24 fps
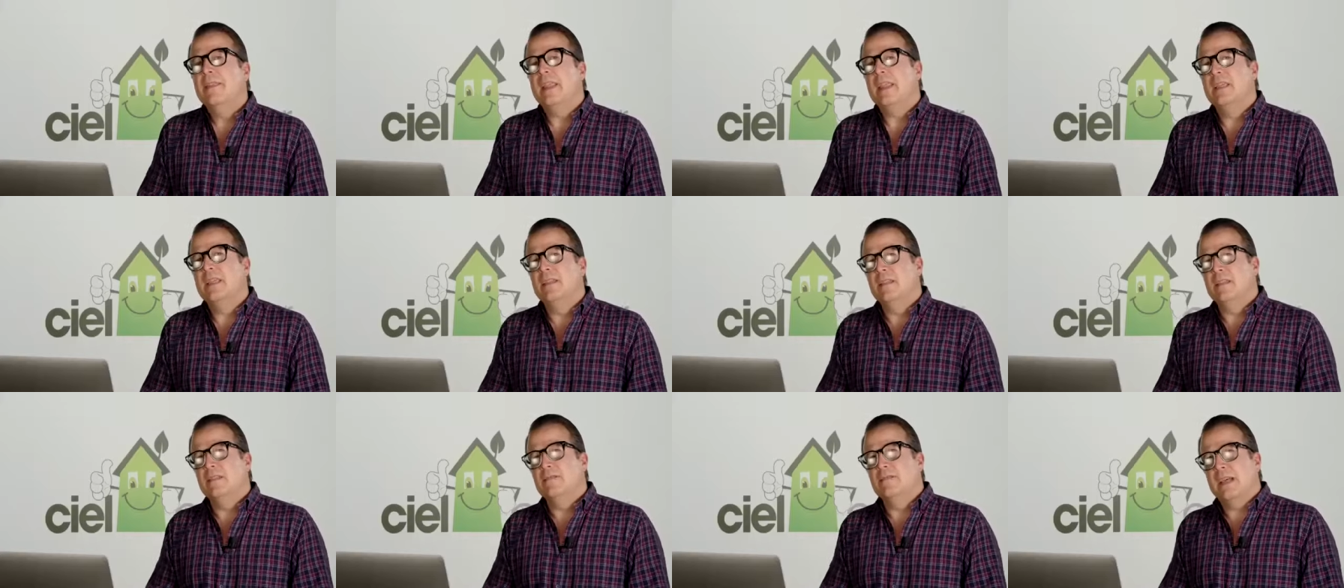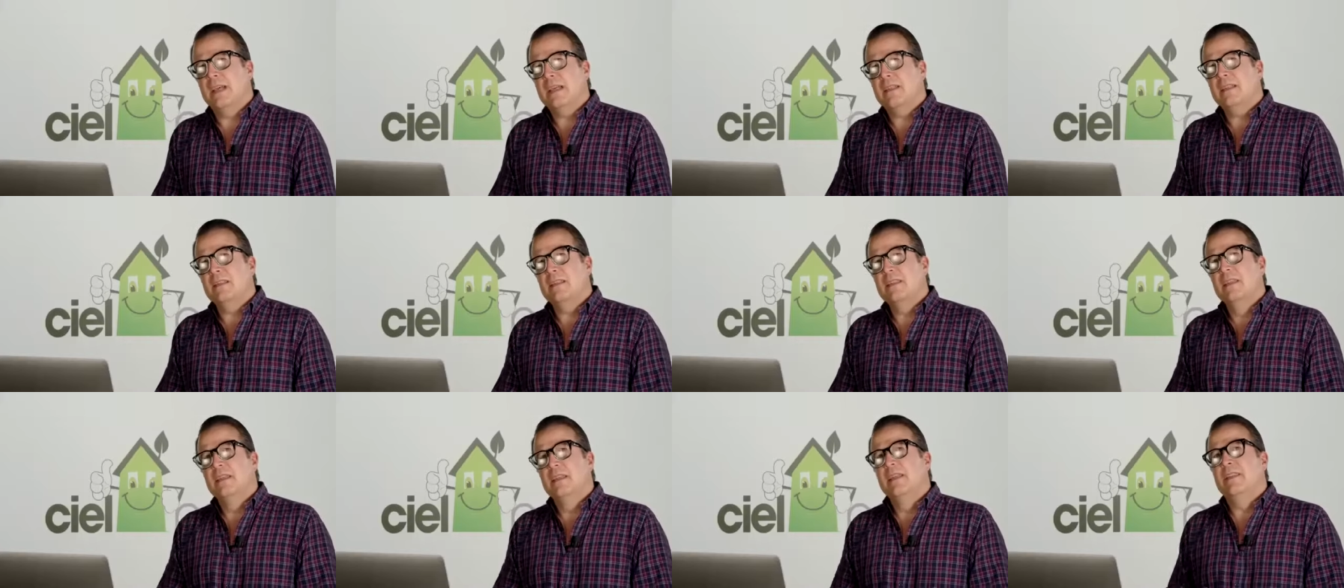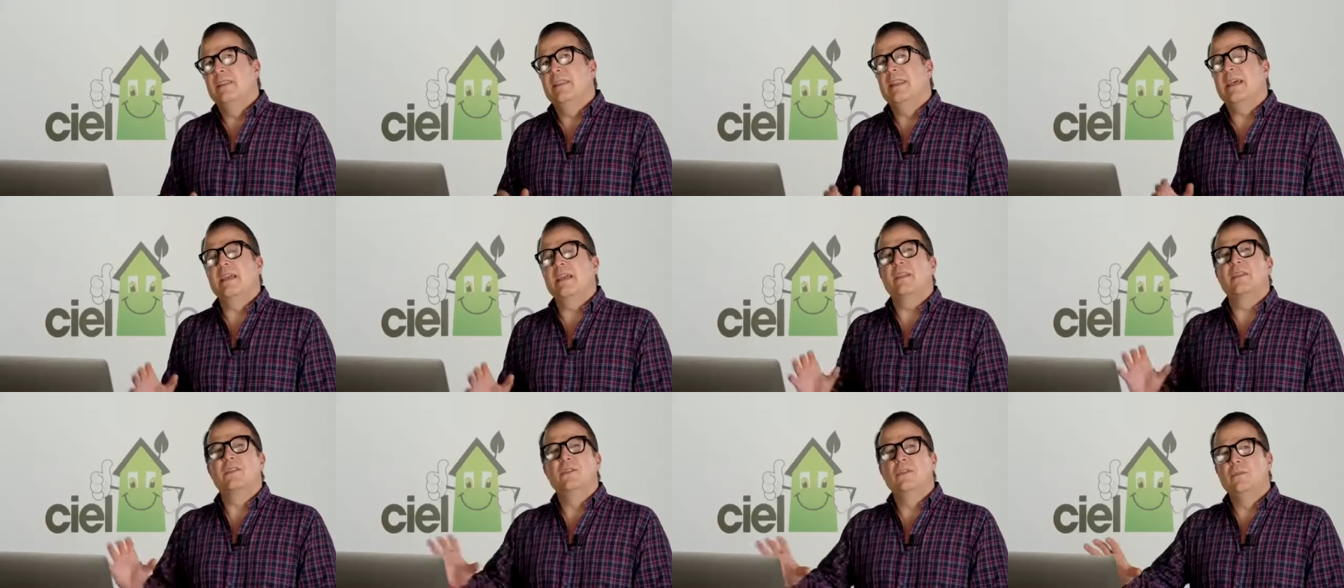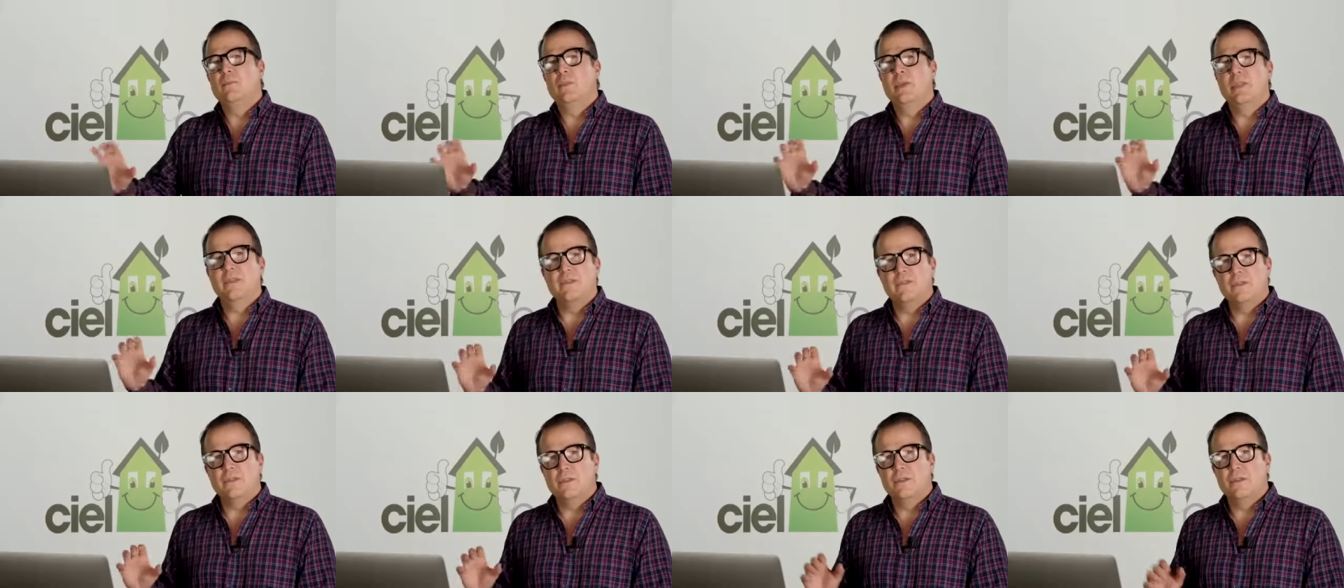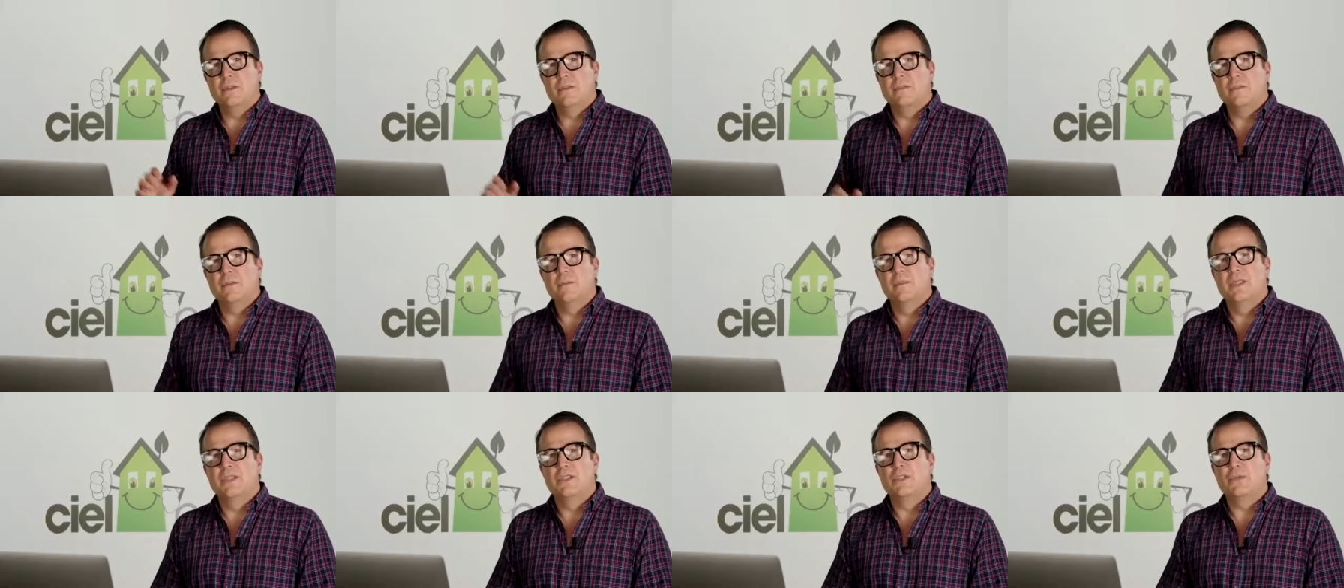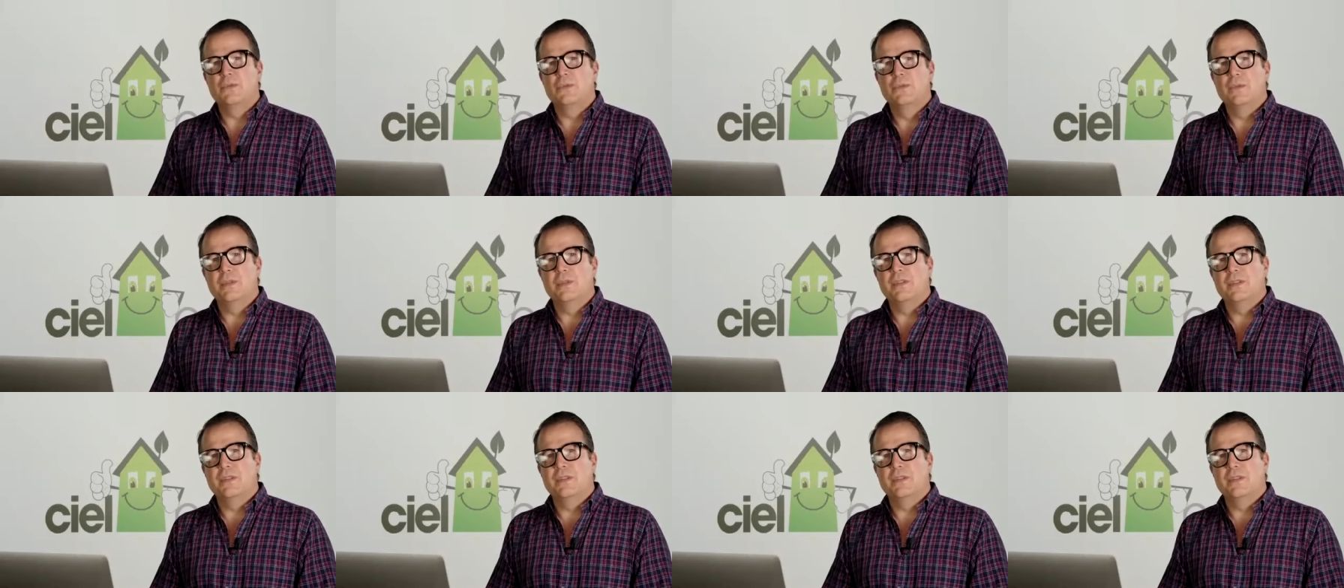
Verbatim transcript: In fact, that couldn't be further from the truth.